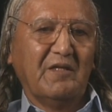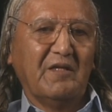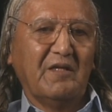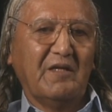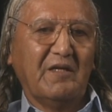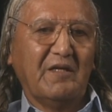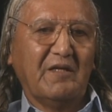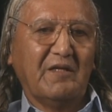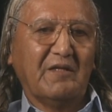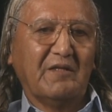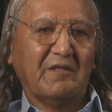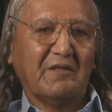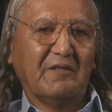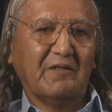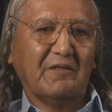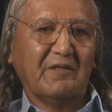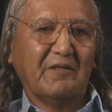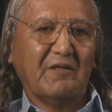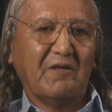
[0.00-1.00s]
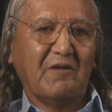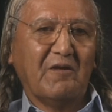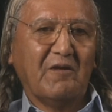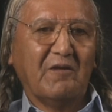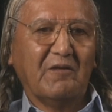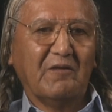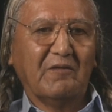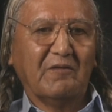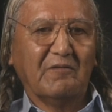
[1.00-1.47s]
And uh, there
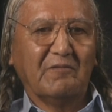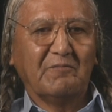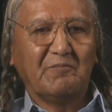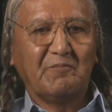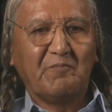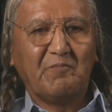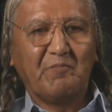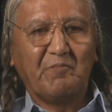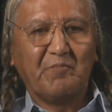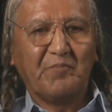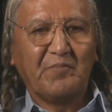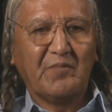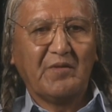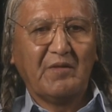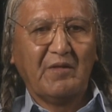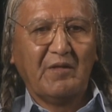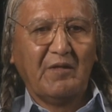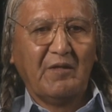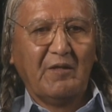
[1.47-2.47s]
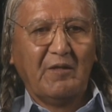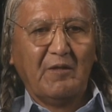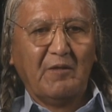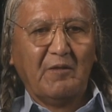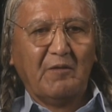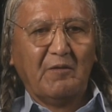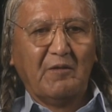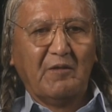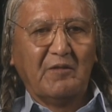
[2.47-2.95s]
are
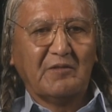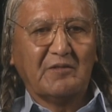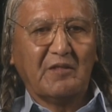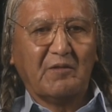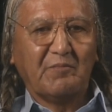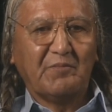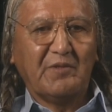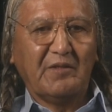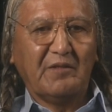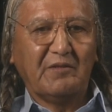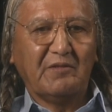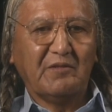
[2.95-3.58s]
something